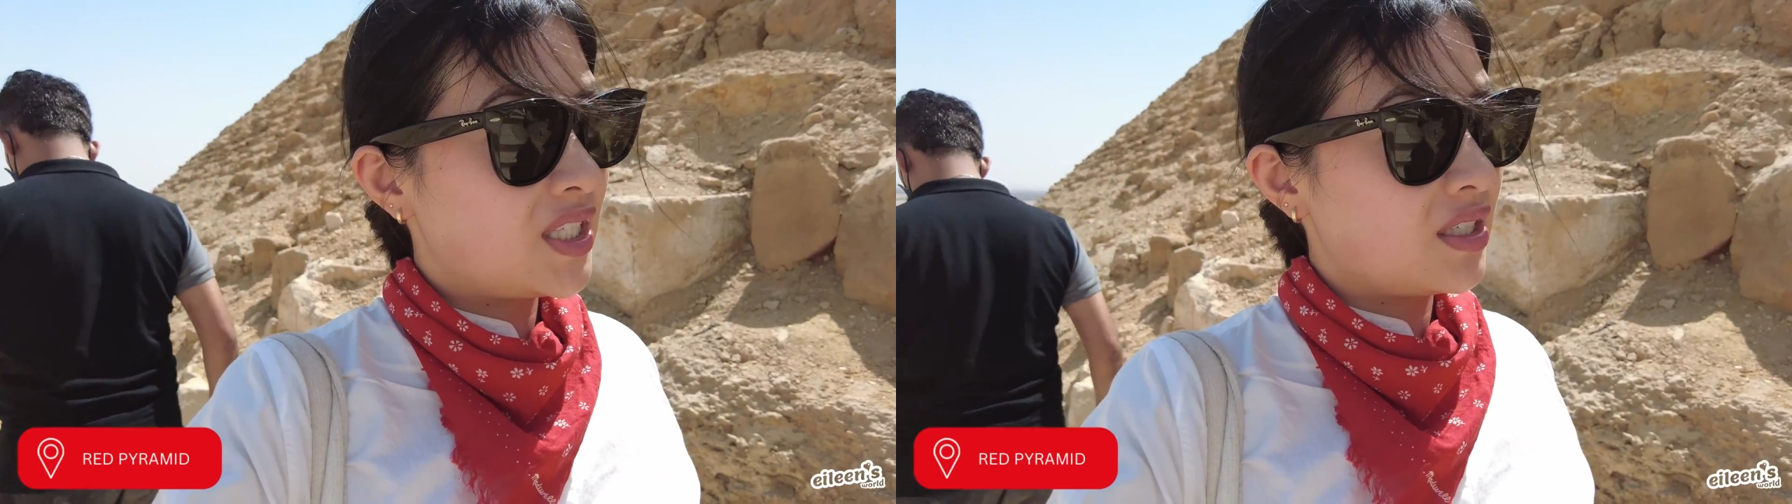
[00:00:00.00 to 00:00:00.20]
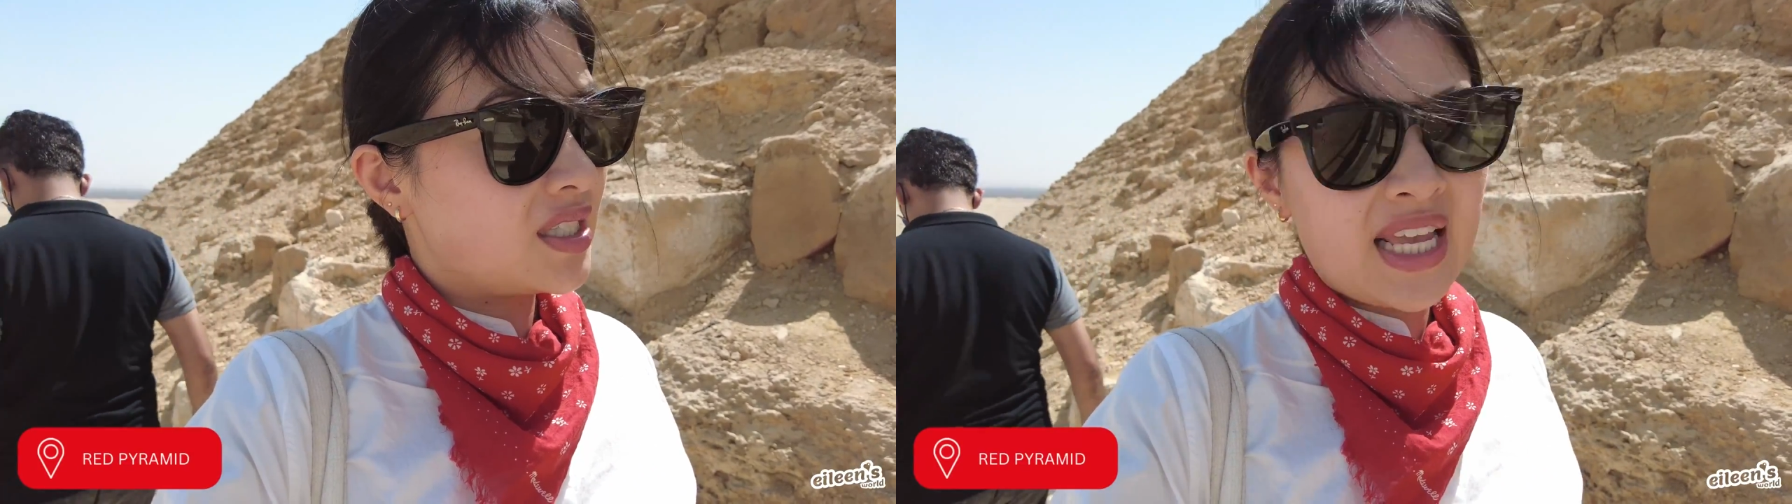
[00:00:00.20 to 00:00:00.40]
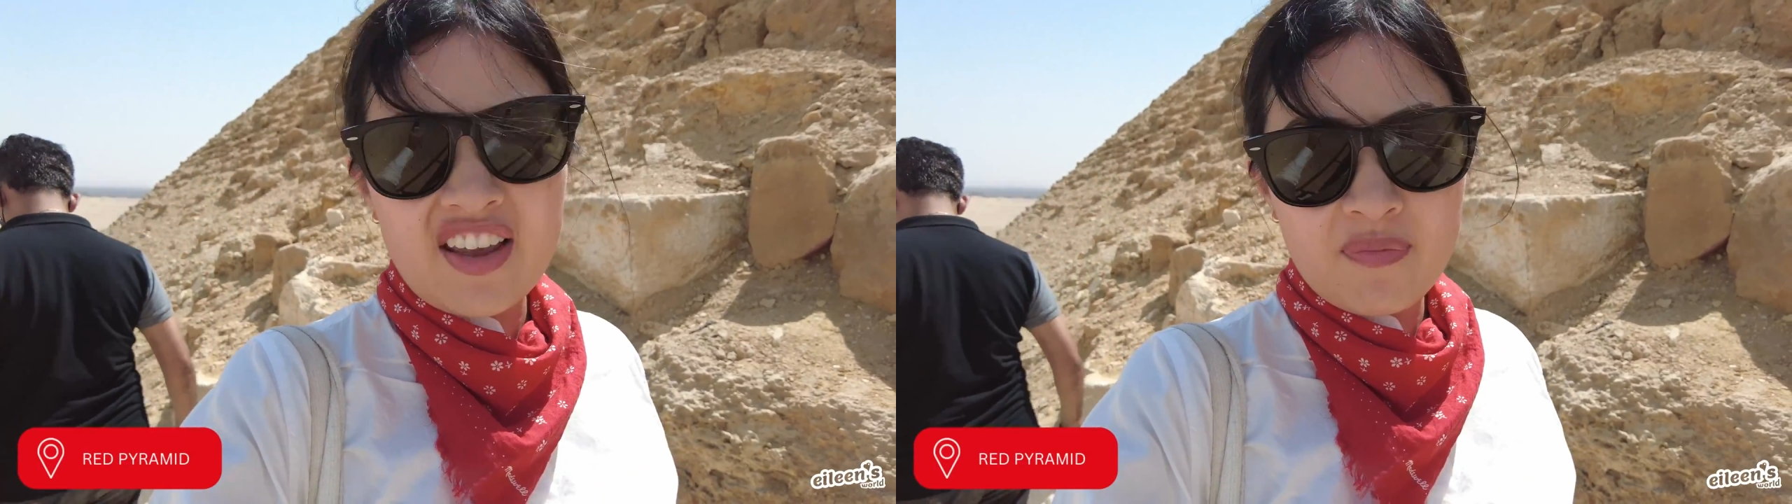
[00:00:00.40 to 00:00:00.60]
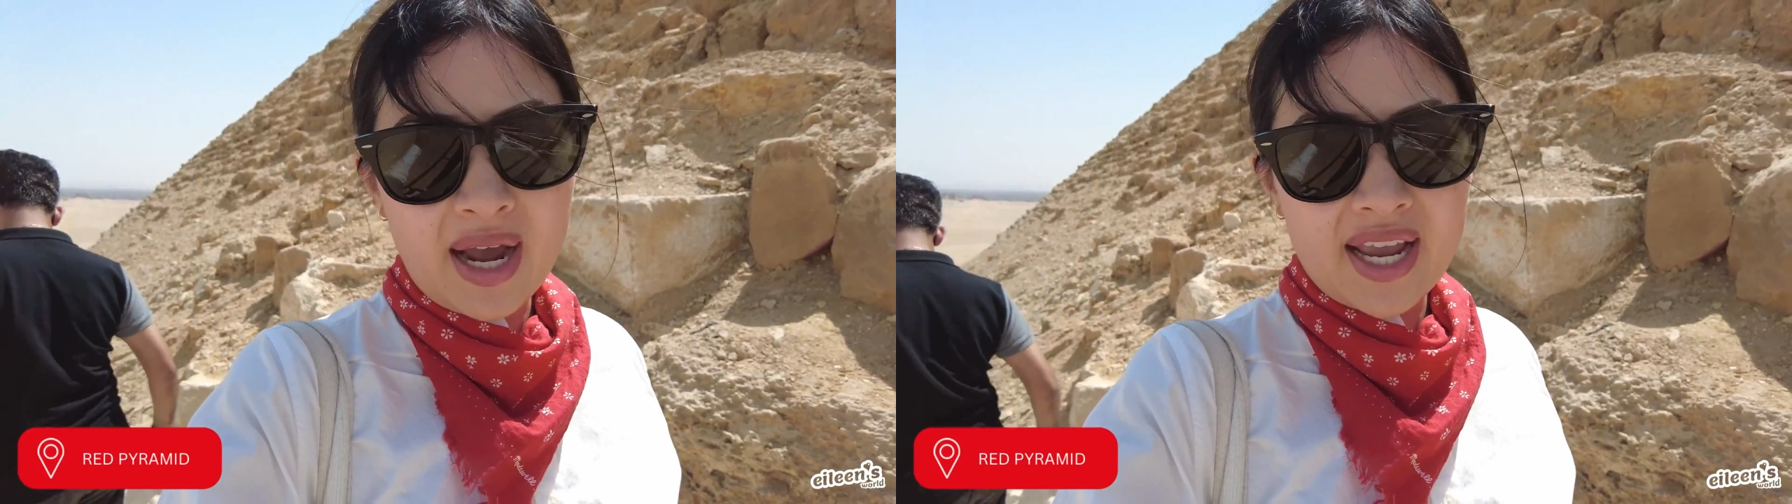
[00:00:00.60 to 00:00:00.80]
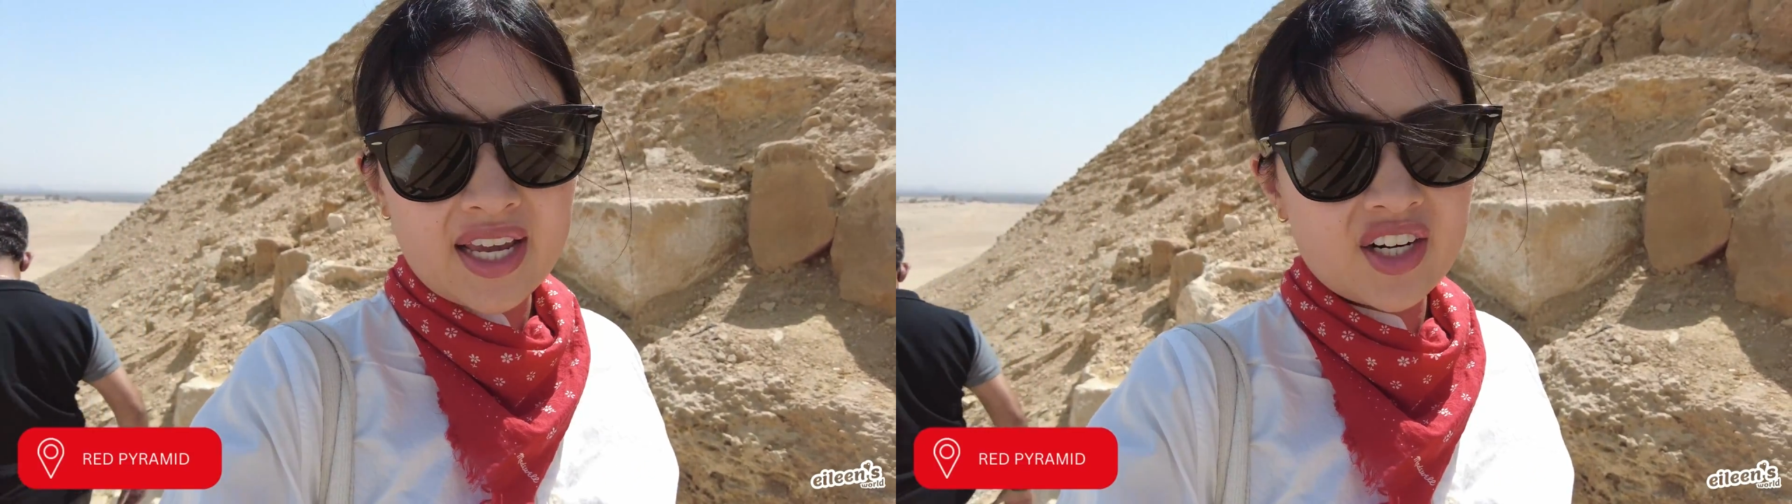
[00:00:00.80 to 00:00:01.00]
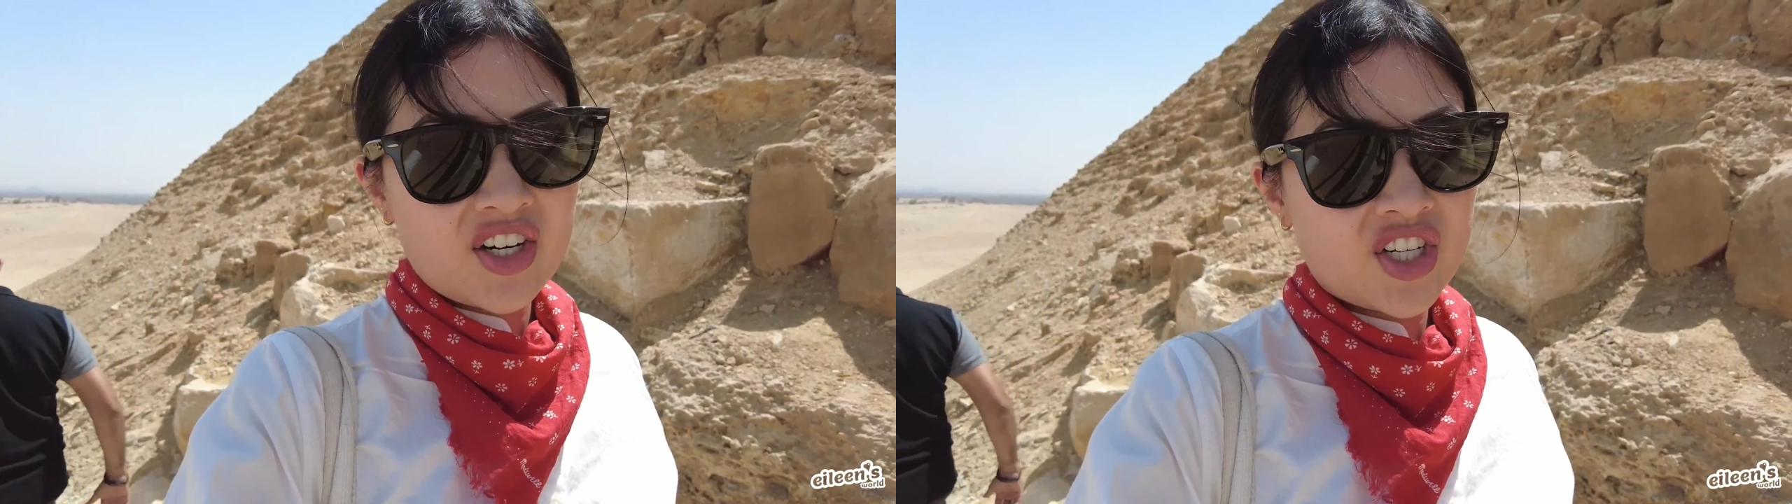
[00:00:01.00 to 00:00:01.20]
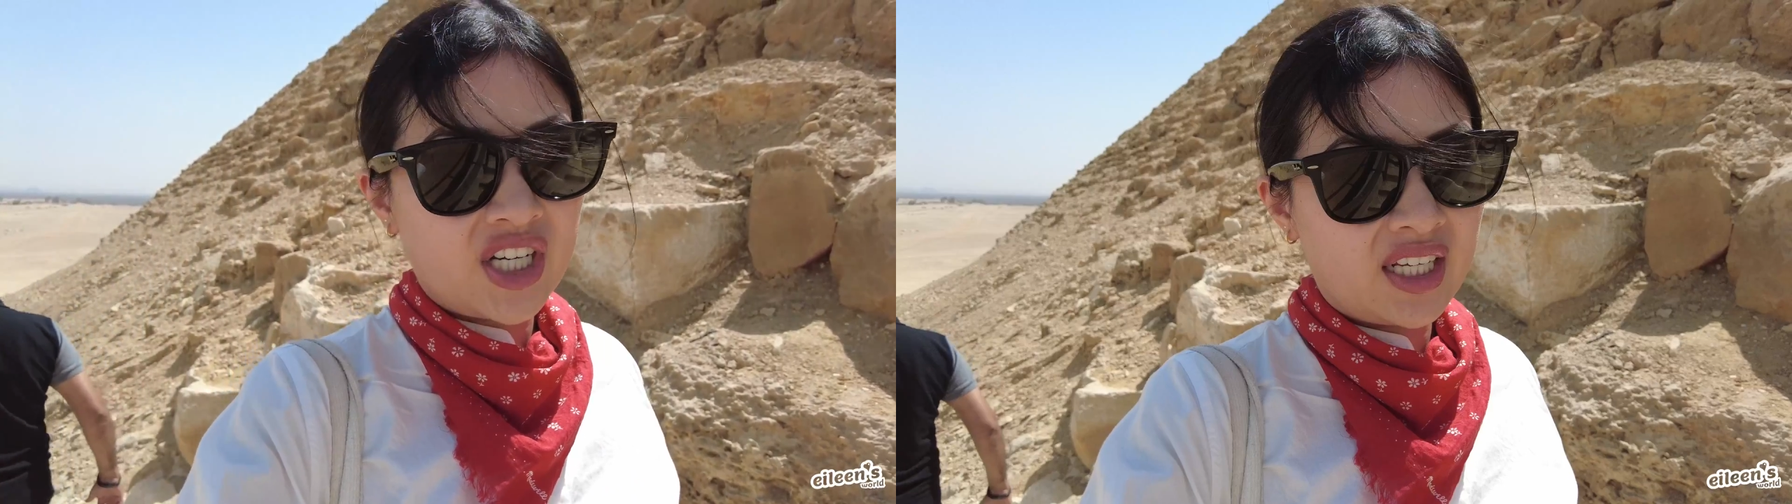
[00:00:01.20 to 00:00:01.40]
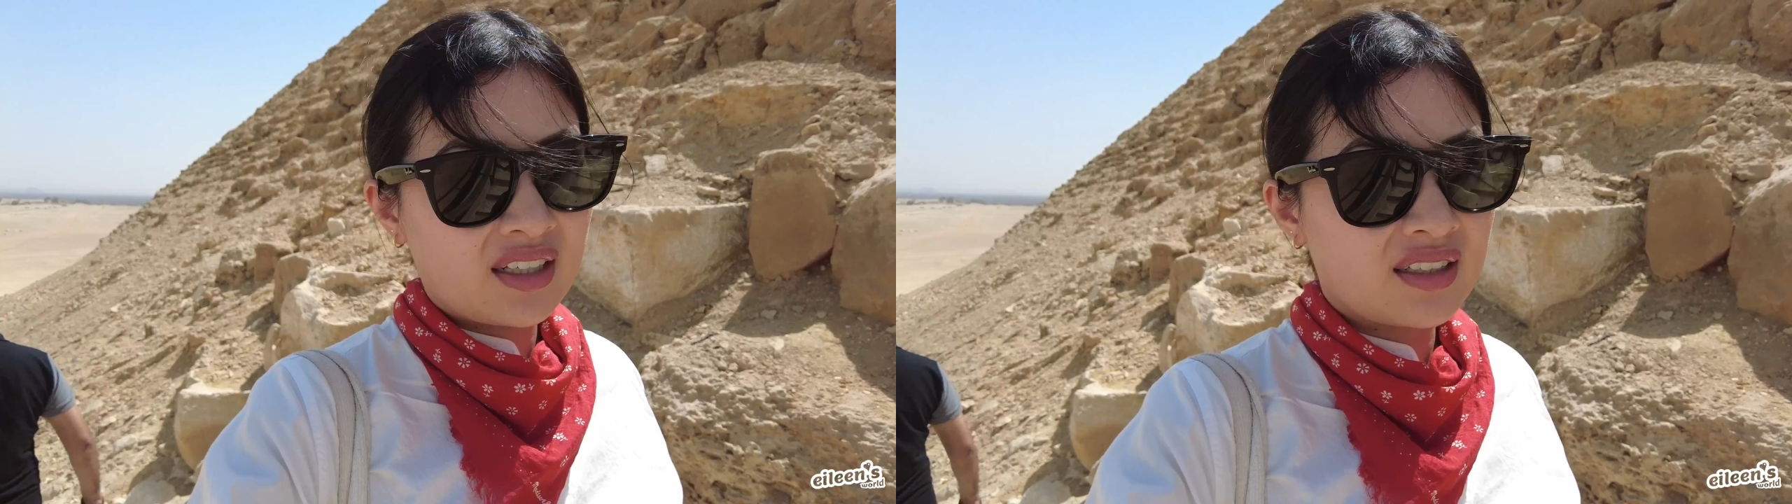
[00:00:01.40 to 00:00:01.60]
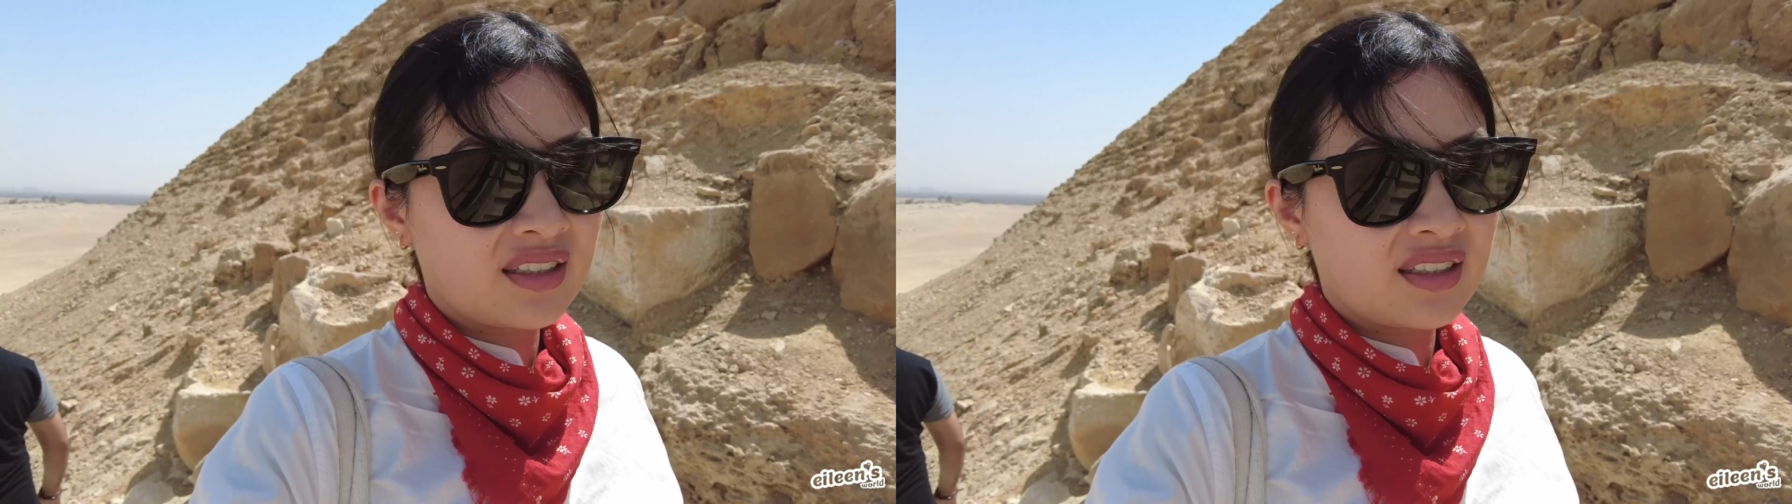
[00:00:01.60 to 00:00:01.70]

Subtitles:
to save my energy.